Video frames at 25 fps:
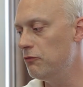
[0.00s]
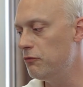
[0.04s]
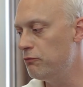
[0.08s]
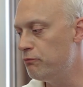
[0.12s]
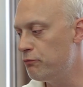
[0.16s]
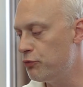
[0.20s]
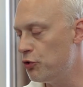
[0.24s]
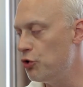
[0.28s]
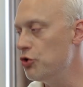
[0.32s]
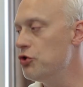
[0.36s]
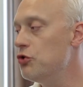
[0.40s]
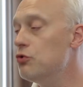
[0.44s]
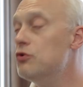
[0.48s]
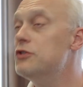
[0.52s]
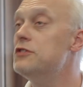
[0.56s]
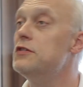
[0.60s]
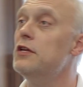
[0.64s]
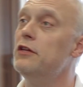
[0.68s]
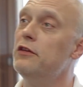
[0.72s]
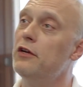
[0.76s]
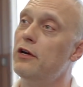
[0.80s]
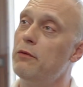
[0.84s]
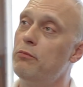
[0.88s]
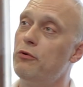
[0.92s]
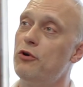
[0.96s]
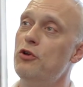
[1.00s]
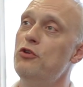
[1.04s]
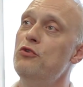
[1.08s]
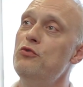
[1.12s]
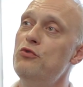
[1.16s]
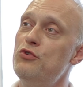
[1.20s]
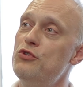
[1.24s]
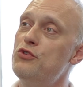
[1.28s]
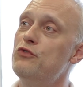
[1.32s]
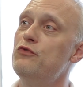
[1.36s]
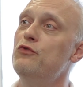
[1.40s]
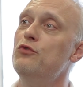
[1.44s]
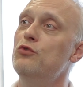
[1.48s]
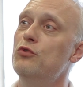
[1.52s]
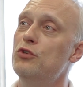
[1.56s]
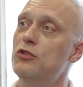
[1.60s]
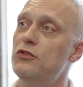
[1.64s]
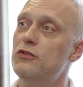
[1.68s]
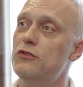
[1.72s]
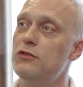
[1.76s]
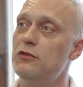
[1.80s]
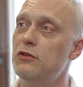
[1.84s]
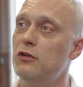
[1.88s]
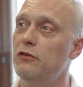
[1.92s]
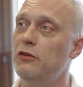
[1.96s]
produce and reproduce
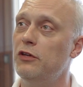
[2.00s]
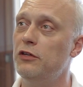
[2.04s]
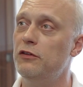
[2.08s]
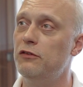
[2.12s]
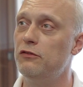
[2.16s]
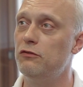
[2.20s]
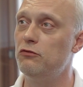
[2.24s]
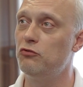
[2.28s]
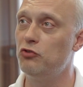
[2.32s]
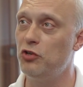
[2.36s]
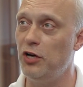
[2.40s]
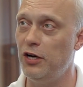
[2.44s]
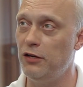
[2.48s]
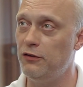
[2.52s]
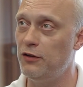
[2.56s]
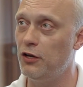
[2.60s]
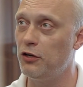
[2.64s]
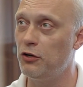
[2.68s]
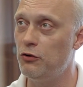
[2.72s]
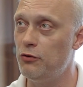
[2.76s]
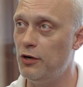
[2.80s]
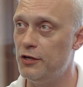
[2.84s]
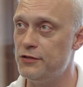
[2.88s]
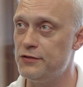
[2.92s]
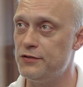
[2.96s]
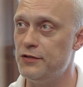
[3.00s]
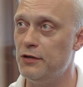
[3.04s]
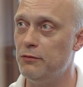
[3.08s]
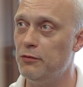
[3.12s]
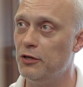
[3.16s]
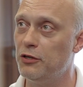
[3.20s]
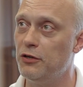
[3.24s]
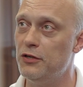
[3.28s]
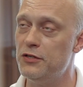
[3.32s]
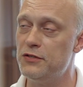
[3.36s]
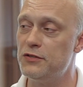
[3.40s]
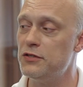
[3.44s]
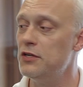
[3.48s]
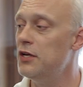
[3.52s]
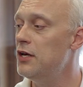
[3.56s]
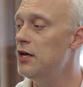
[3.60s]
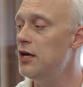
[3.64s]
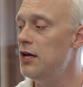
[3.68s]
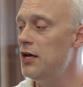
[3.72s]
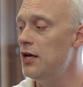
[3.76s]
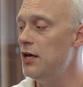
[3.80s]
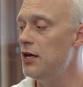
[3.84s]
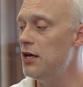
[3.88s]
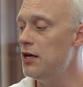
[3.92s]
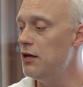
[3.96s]
foods with great accuracy, because
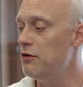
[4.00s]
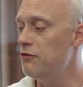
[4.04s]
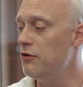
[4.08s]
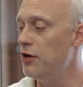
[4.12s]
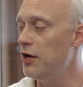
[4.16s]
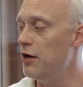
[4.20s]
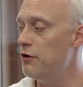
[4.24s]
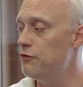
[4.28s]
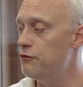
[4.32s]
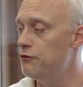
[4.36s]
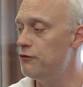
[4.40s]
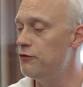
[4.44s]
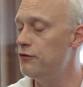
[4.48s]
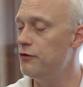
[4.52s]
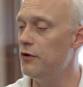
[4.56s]
we have